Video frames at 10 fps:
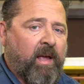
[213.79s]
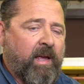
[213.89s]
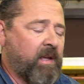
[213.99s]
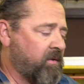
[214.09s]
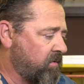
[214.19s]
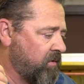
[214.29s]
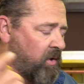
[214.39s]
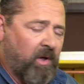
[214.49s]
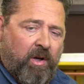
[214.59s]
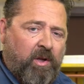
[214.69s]
And
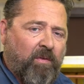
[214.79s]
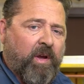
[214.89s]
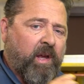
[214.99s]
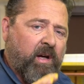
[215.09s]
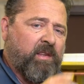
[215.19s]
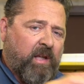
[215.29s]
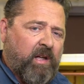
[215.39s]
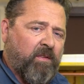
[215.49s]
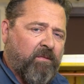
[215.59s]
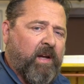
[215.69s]
you can look over here at the
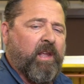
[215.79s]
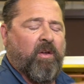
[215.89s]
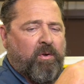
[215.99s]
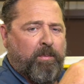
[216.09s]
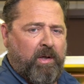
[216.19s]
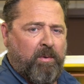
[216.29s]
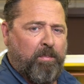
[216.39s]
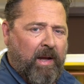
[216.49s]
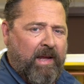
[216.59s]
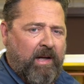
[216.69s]
end of the video, there'll be a
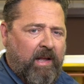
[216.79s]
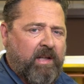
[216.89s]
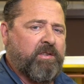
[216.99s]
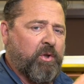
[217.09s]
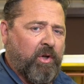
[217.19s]
playlist.